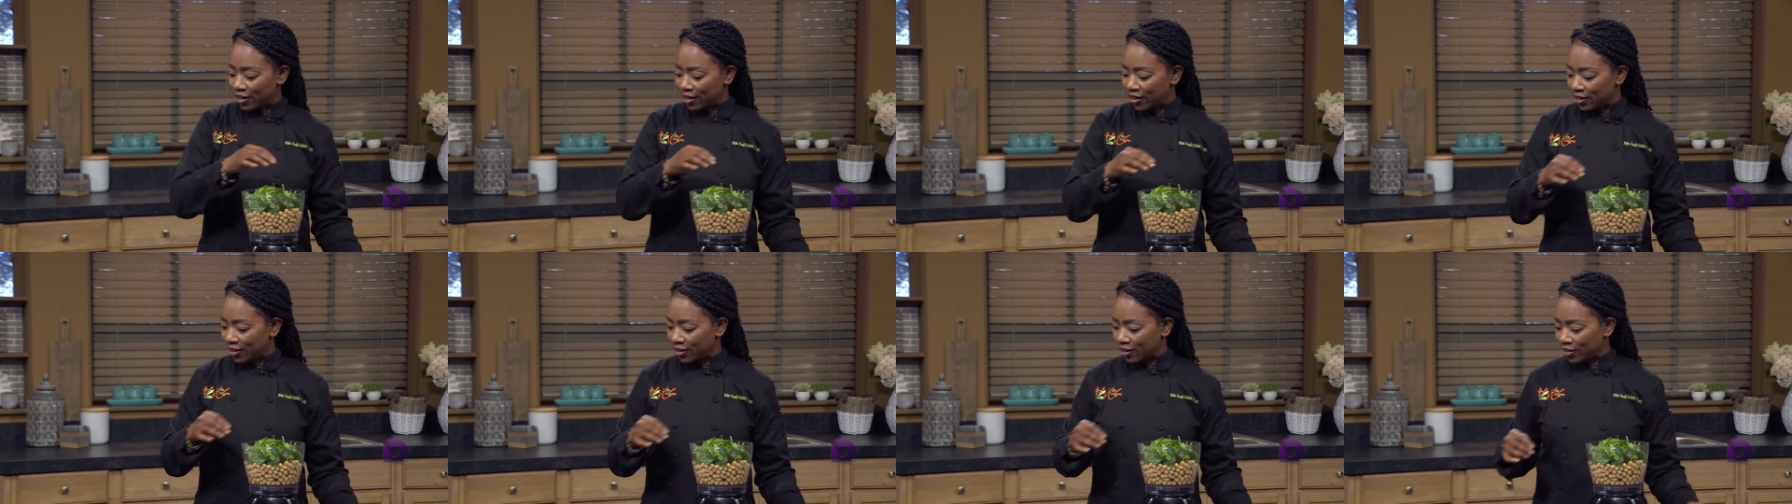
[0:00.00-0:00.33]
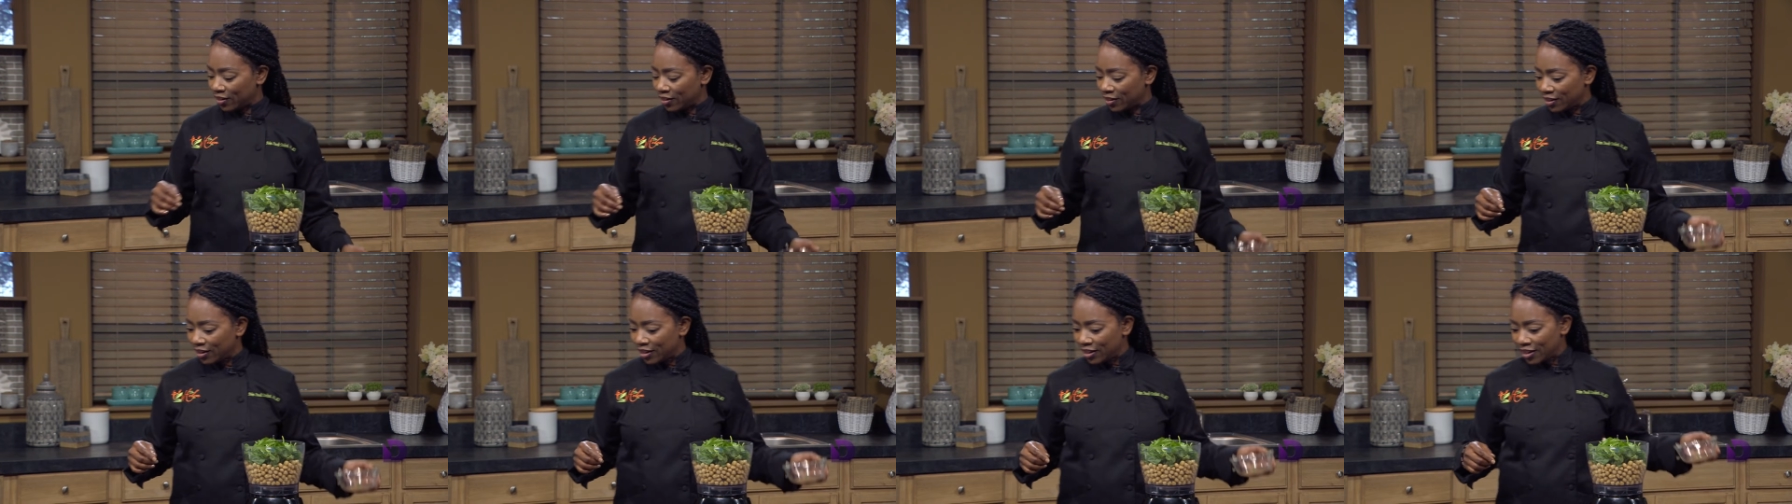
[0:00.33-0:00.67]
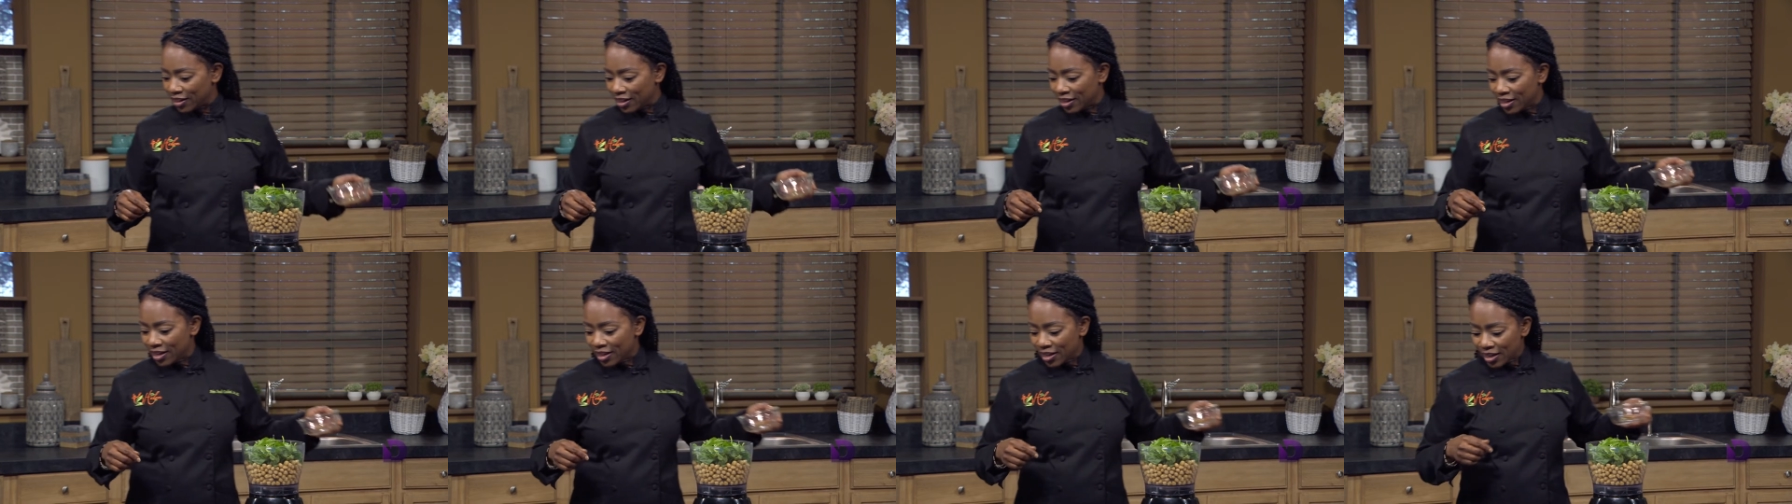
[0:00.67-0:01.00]
here.
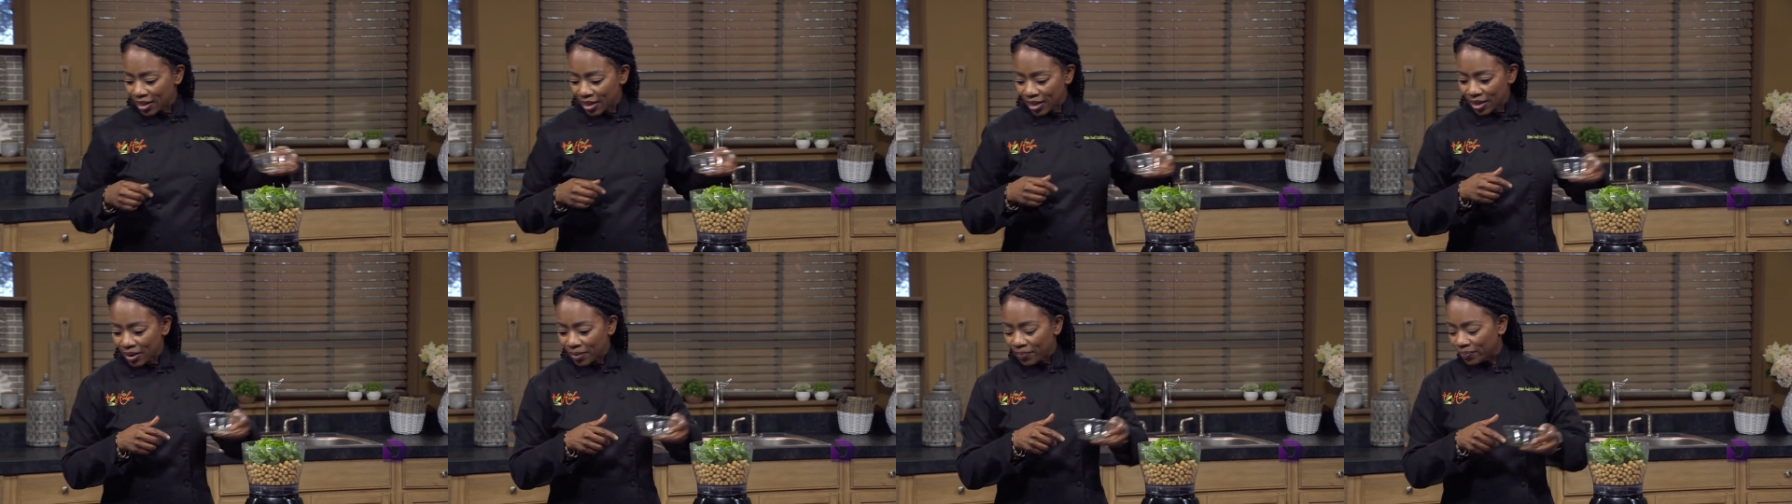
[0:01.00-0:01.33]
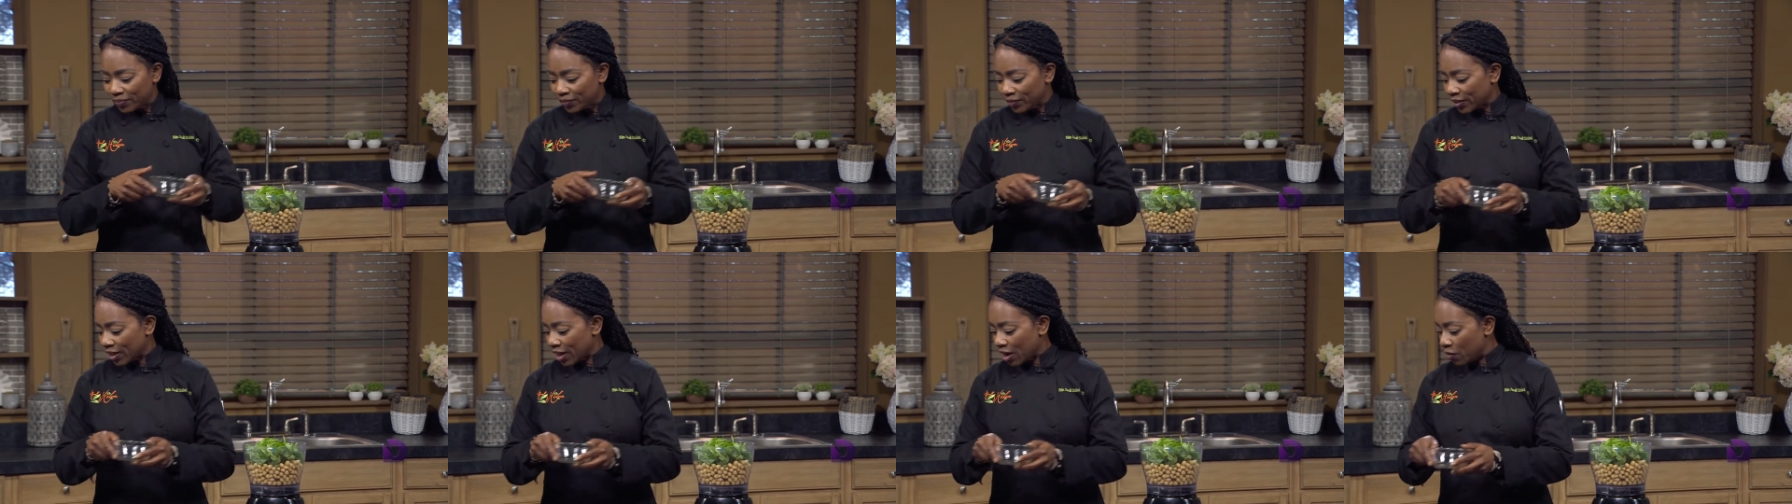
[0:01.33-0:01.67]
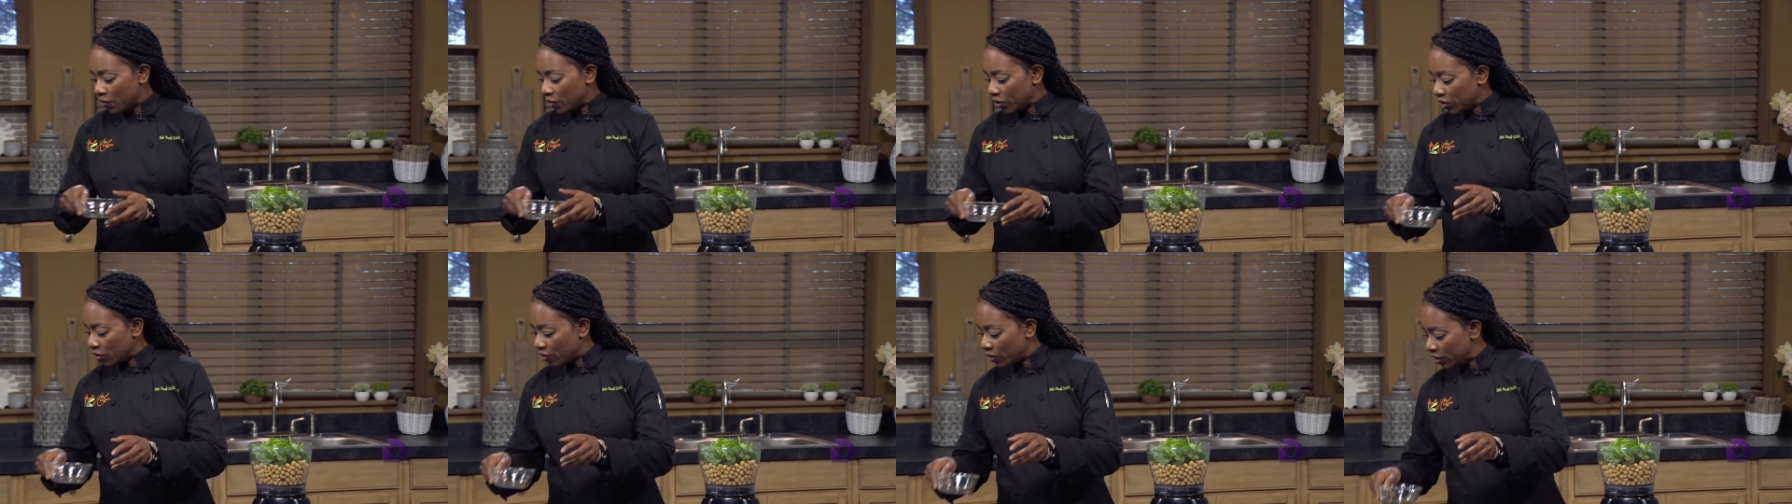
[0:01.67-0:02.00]
Now
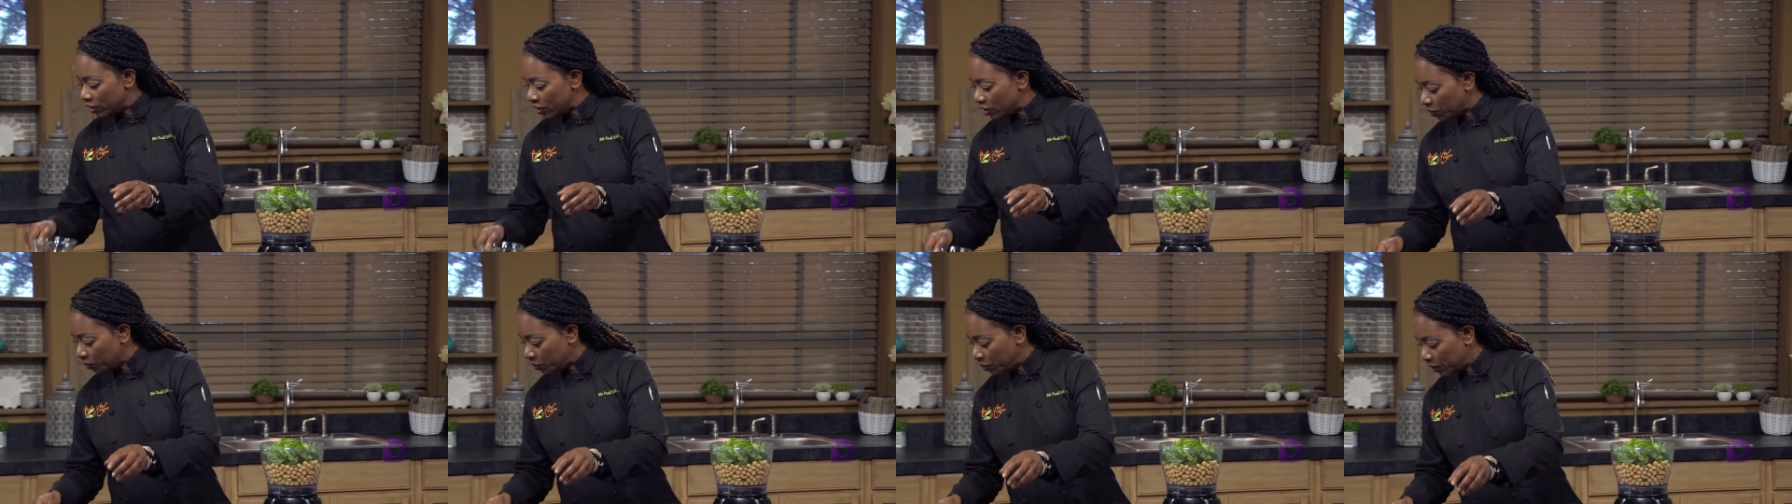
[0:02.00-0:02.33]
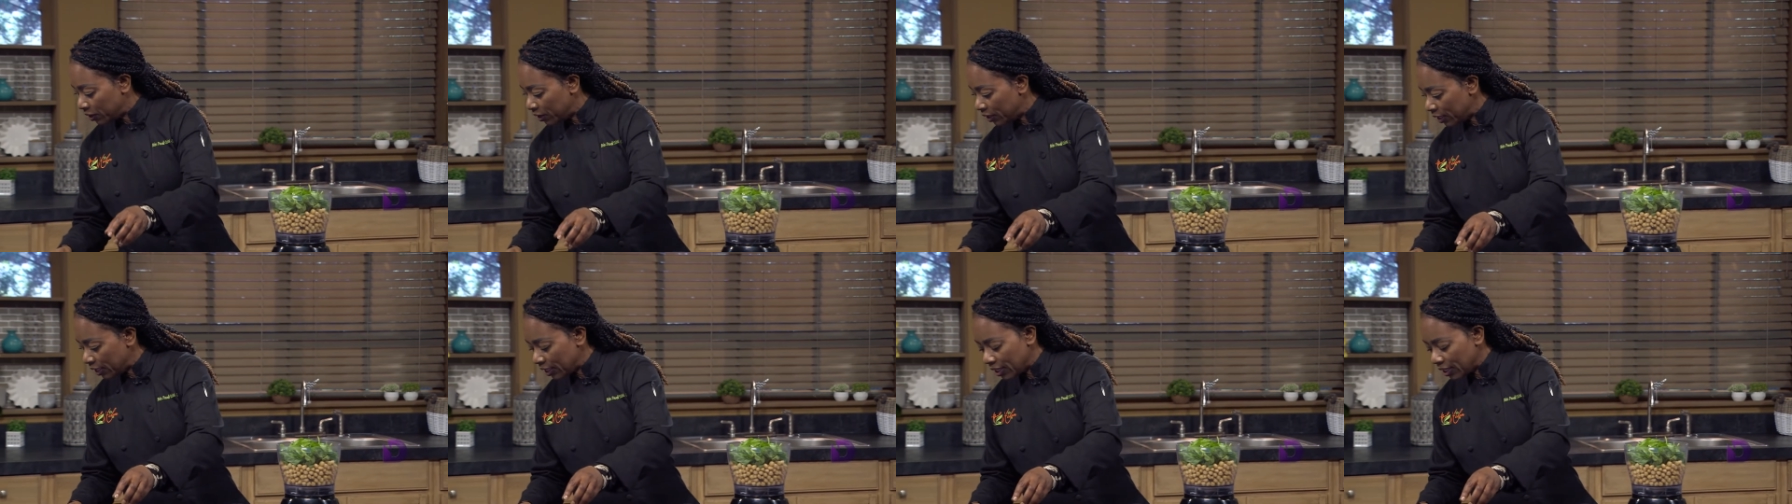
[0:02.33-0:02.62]
we're going to put